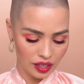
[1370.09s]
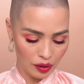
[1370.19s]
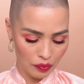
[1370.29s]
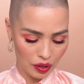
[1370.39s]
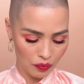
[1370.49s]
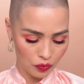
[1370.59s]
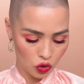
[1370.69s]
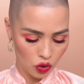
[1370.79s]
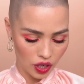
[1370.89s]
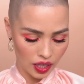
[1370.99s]
Let me
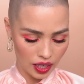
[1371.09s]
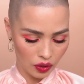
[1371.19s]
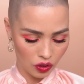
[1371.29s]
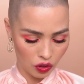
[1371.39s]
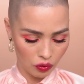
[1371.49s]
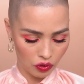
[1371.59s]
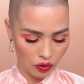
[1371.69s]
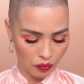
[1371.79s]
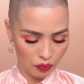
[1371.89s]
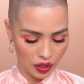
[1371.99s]
try it out on
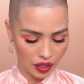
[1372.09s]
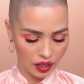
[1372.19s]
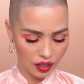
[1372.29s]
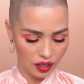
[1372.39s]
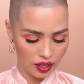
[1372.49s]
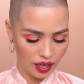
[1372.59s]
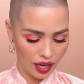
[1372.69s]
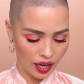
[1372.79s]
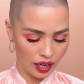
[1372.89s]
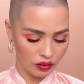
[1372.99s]
my
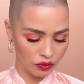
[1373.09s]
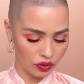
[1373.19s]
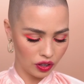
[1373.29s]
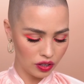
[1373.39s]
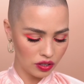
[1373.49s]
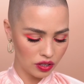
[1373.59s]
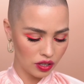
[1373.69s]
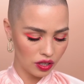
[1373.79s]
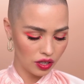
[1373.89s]
hand first.